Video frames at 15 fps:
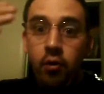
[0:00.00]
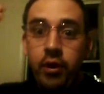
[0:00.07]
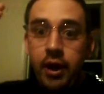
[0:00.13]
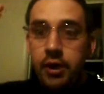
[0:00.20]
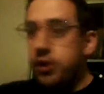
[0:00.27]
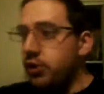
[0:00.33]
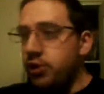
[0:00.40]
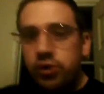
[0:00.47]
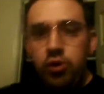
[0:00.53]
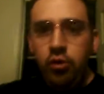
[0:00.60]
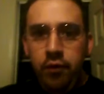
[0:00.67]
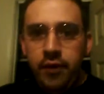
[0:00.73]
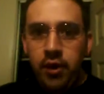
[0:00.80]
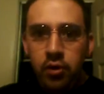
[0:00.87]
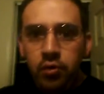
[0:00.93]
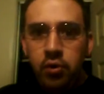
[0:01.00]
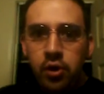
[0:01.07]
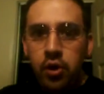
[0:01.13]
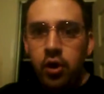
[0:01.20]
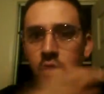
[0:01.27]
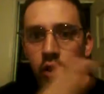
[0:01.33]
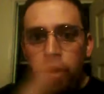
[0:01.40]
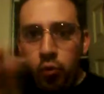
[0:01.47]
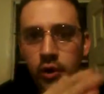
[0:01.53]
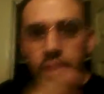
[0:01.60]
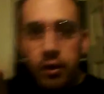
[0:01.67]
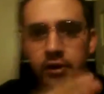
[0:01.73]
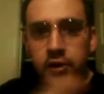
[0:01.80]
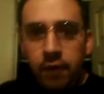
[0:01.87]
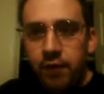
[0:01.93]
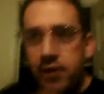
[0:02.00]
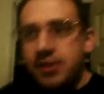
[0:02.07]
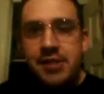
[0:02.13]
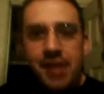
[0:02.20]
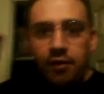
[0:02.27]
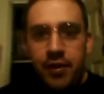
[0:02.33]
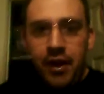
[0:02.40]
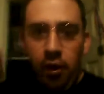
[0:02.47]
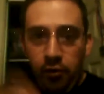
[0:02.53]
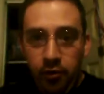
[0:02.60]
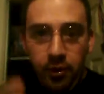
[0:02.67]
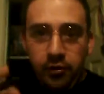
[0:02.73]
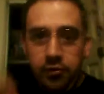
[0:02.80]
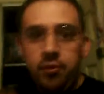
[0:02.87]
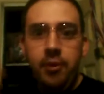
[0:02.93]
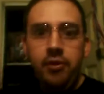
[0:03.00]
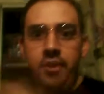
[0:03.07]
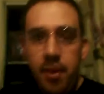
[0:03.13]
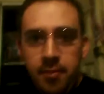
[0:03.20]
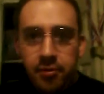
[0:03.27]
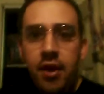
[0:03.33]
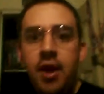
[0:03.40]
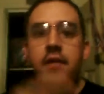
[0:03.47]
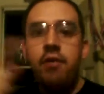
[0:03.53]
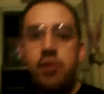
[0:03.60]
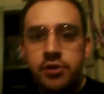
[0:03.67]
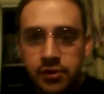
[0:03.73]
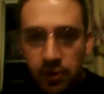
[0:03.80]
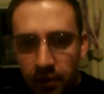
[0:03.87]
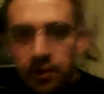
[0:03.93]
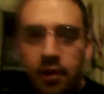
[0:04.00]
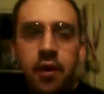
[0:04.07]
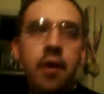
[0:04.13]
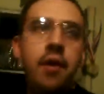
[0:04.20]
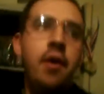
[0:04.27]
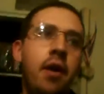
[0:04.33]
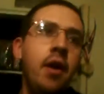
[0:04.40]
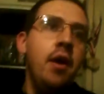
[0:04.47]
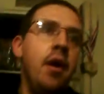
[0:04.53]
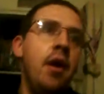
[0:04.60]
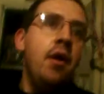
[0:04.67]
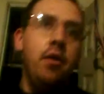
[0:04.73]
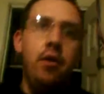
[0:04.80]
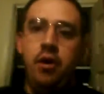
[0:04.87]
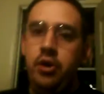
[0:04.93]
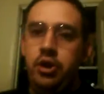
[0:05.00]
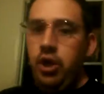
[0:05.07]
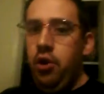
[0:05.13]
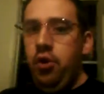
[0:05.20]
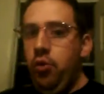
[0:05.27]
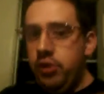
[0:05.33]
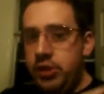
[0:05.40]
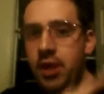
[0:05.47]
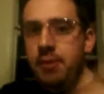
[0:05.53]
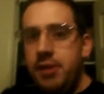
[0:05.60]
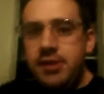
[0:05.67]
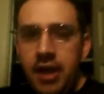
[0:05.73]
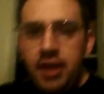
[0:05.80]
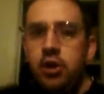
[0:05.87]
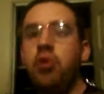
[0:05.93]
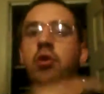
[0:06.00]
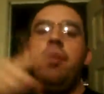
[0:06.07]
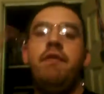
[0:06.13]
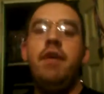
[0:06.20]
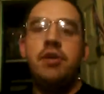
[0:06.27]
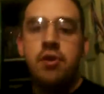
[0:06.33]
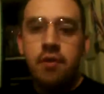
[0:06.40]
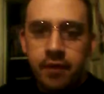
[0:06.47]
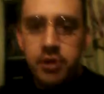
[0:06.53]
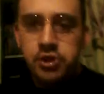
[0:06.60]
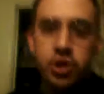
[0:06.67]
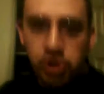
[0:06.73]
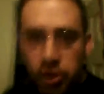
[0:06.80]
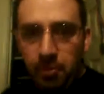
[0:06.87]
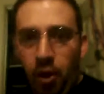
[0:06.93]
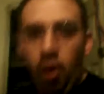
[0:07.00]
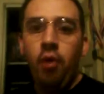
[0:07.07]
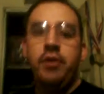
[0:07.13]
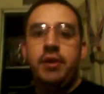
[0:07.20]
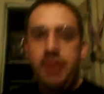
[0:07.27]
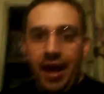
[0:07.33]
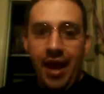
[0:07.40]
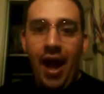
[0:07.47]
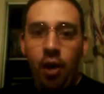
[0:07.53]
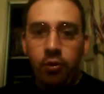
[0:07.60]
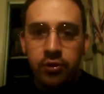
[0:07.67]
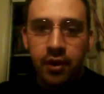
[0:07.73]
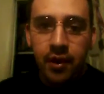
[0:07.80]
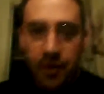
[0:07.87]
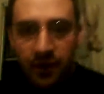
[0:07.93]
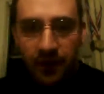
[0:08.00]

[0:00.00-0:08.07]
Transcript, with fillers: okay, just the two of you. Work out your differences out there. It's going to be Sami Zayn versus. Uh, uh, you. Sami Zayn, you're going to face off against Jinder Mahal. Get out.